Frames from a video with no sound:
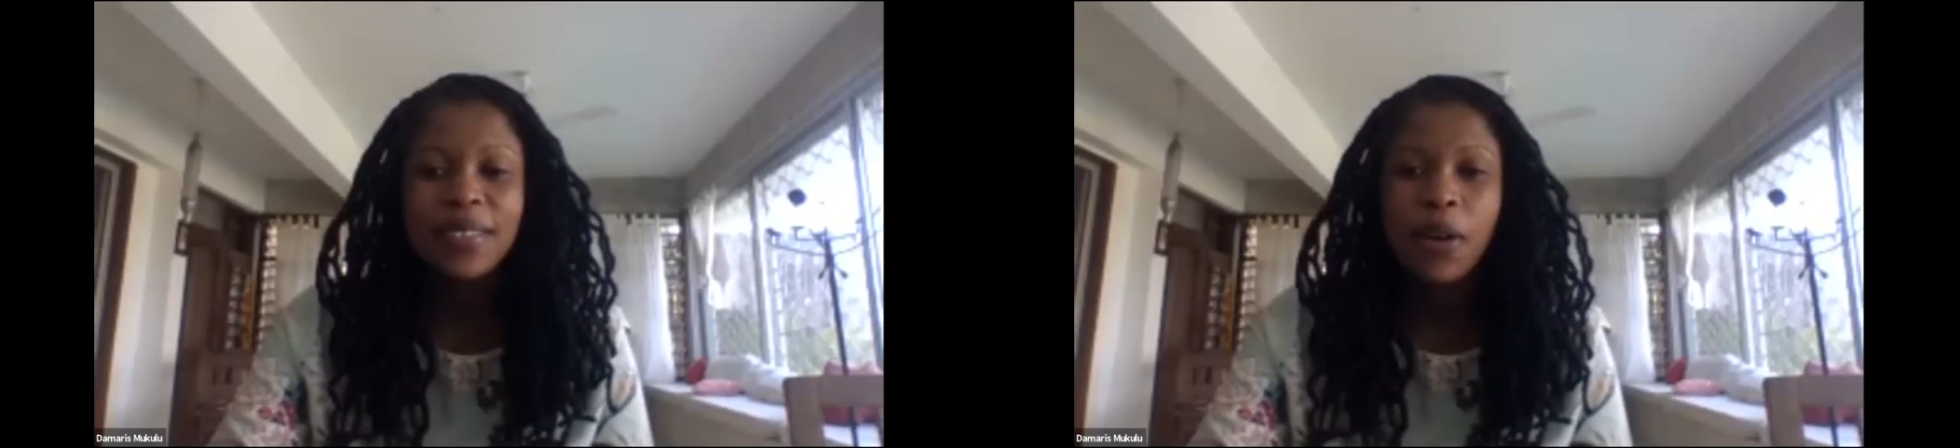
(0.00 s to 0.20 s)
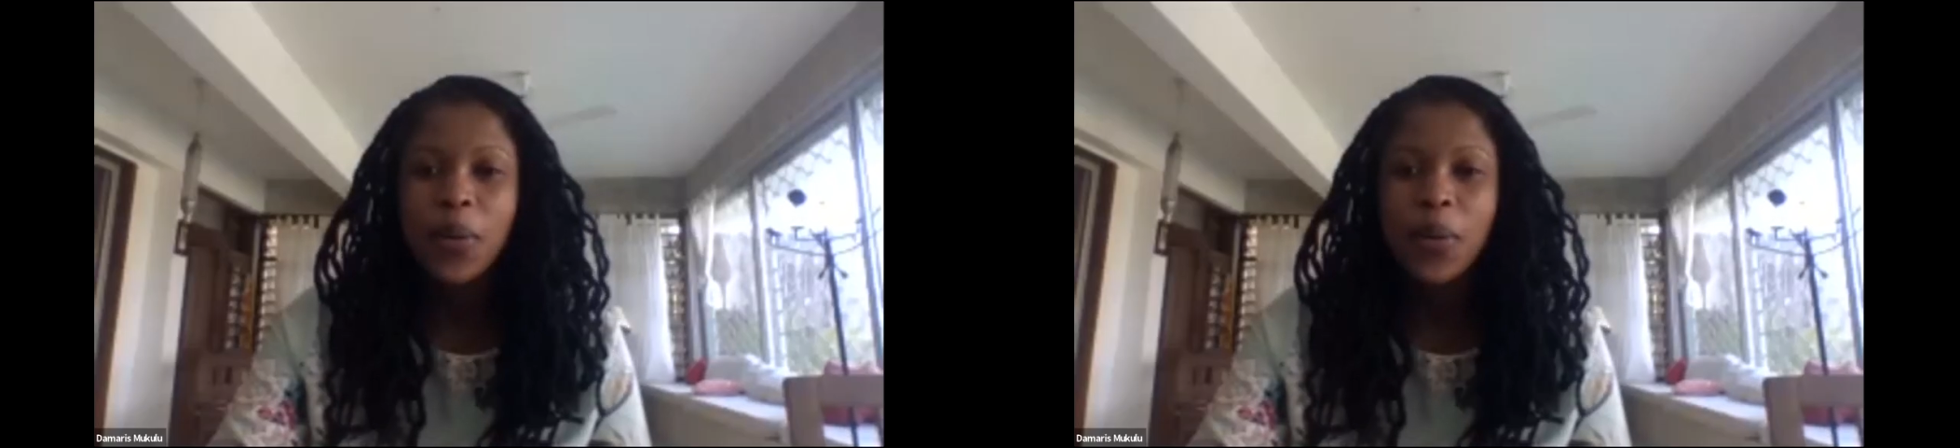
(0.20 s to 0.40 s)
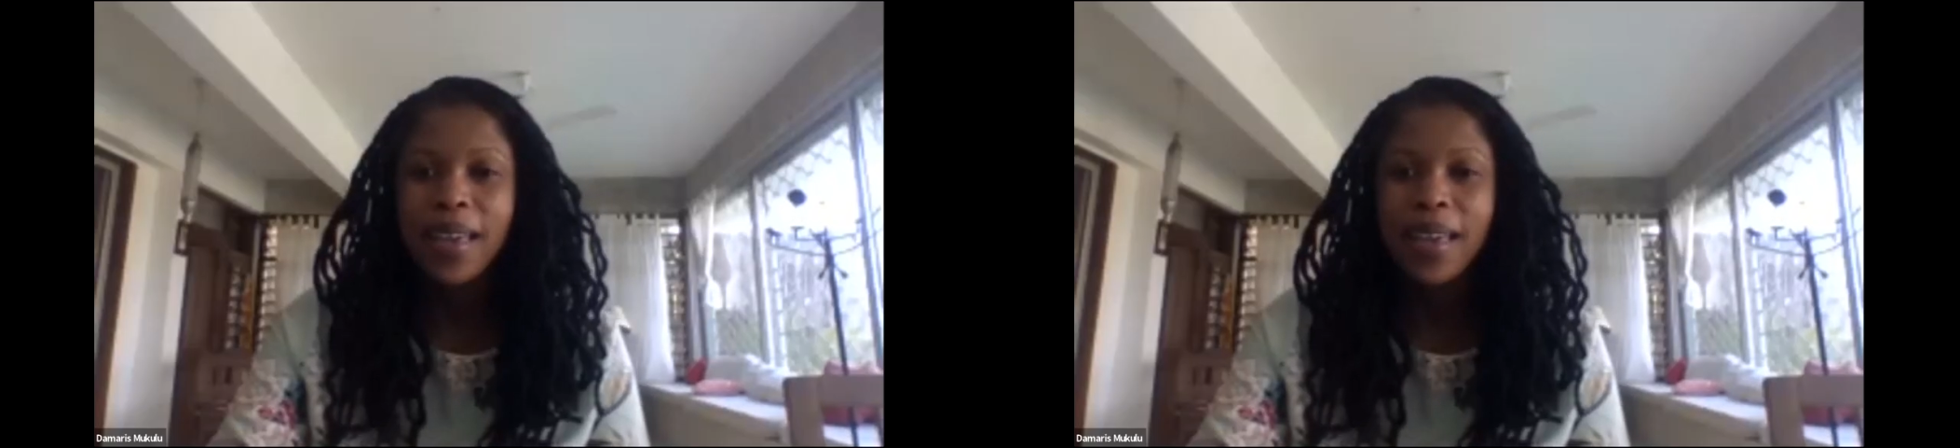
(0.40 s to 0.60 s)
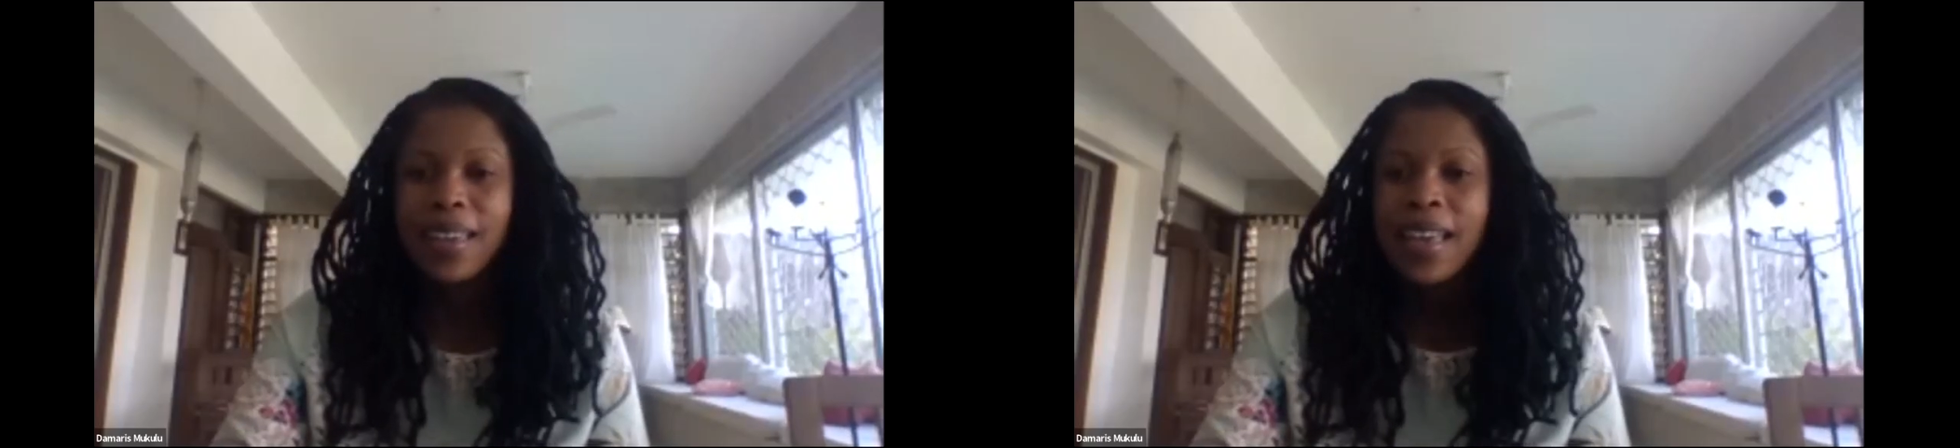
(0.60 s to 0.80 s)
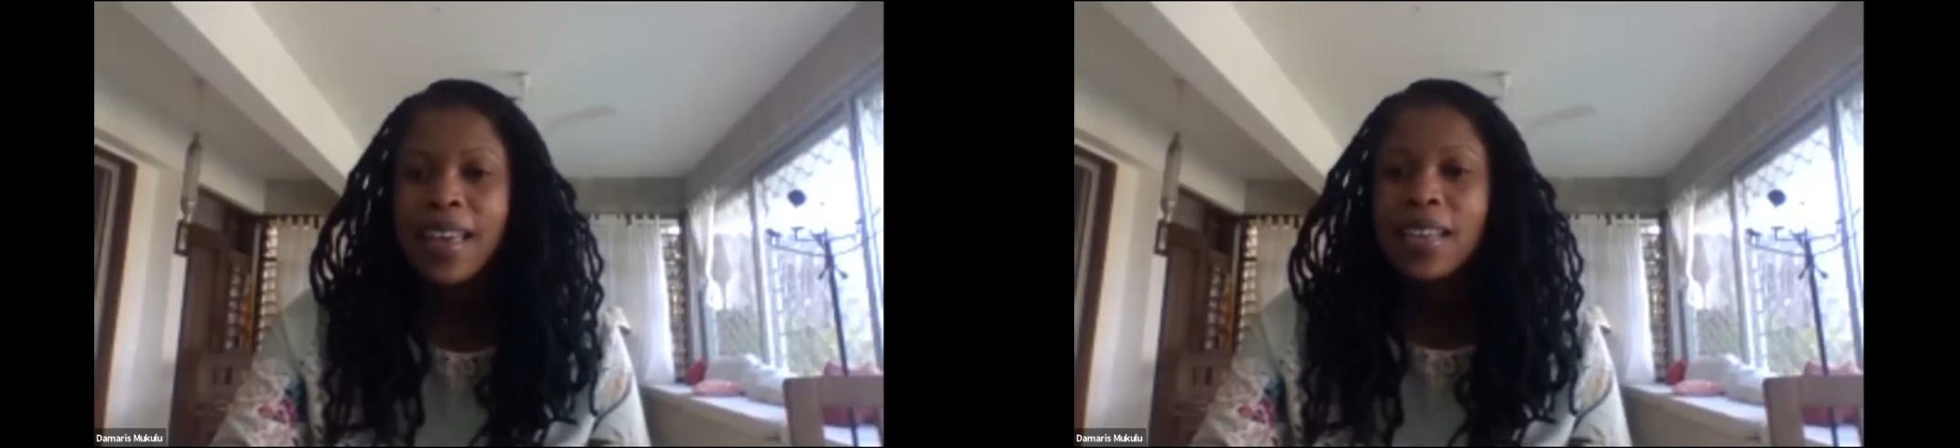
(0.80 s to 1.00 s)
Okay.
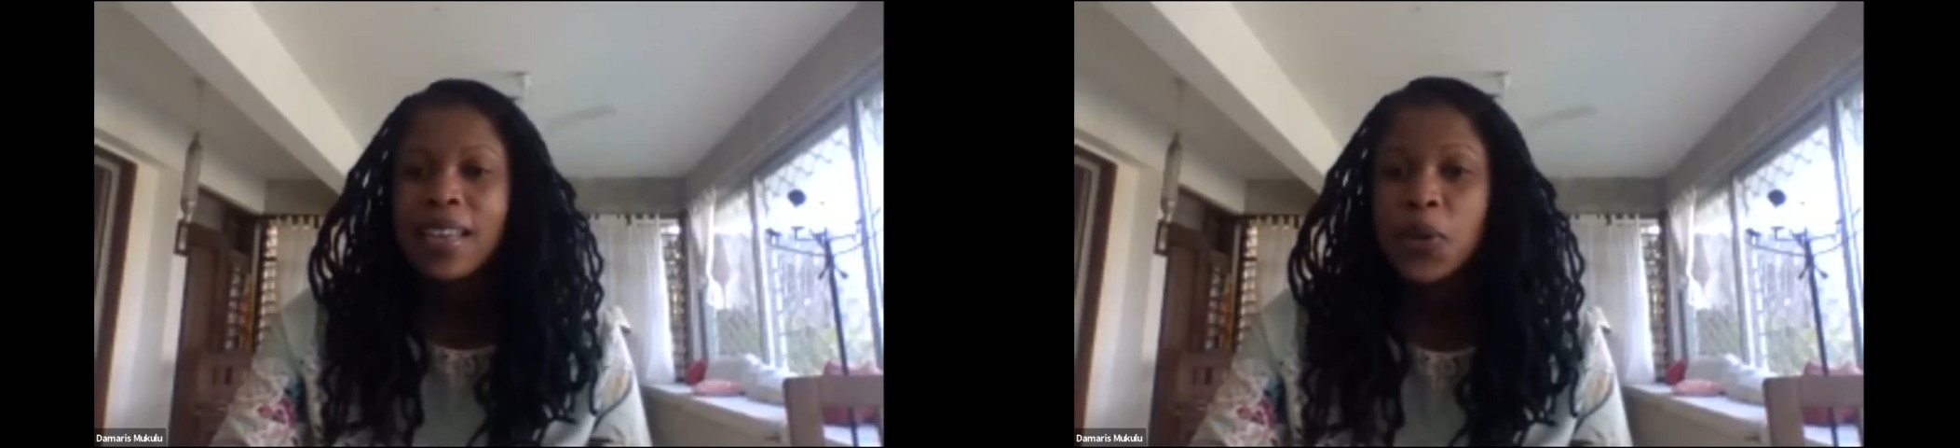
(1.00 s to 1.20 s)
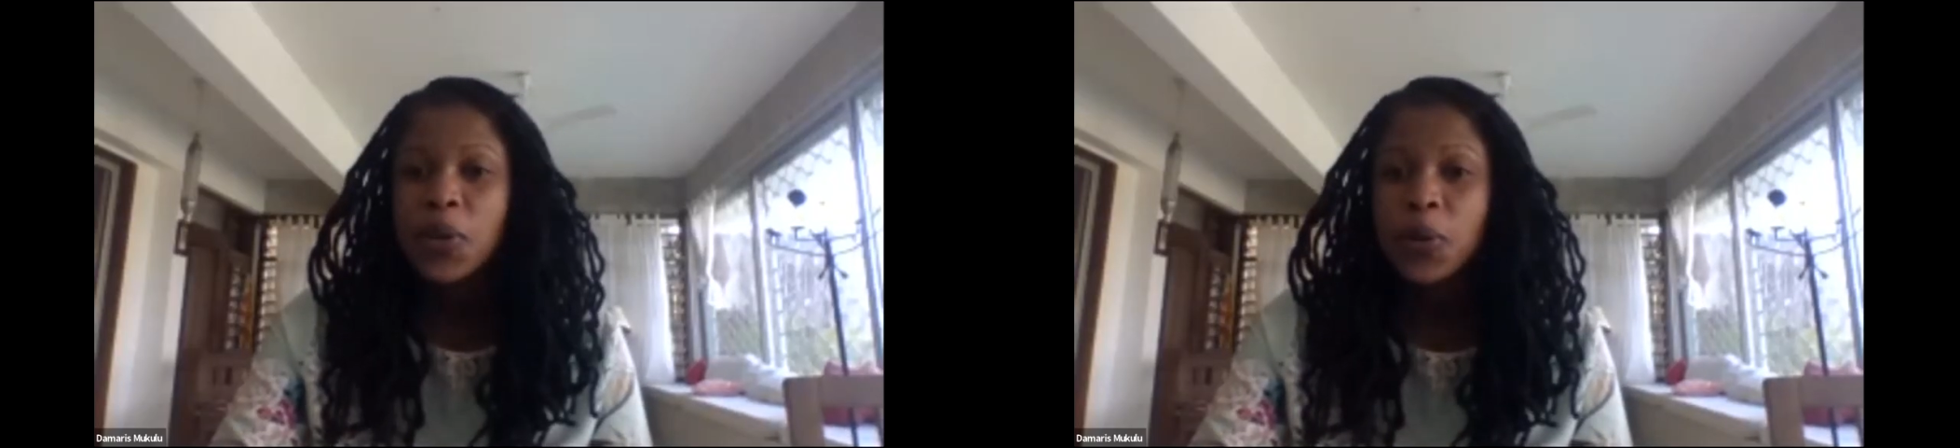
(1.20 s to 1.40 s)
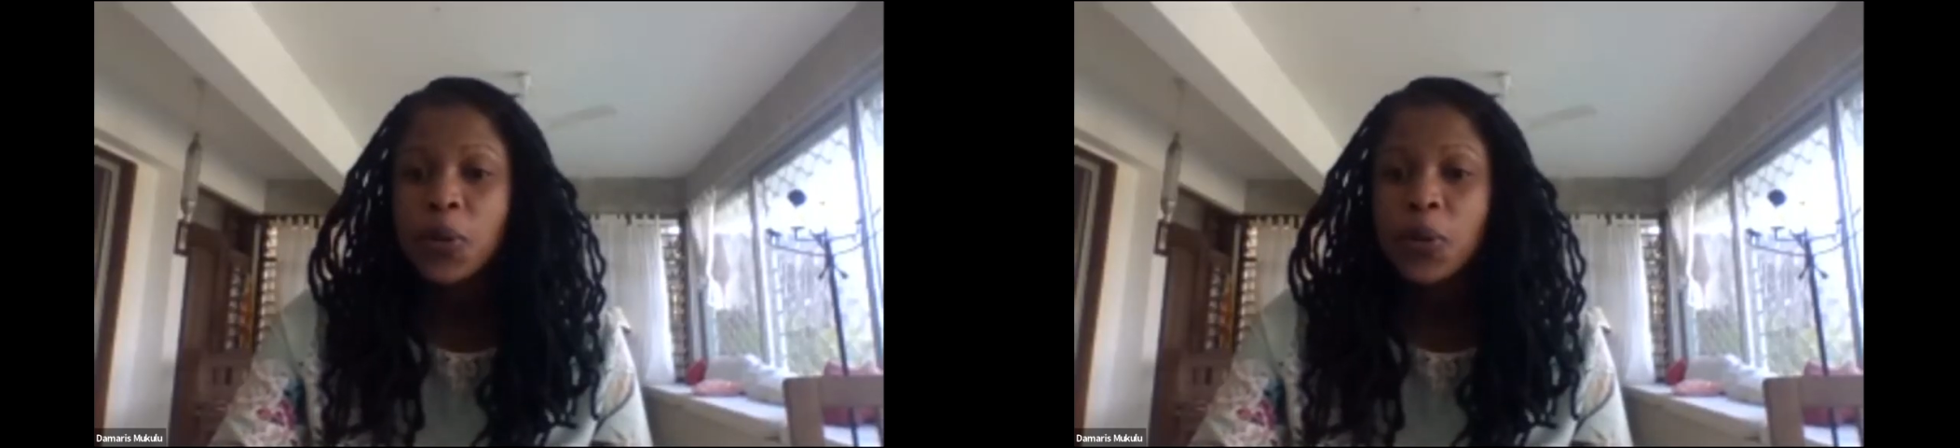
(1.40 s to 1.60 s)
So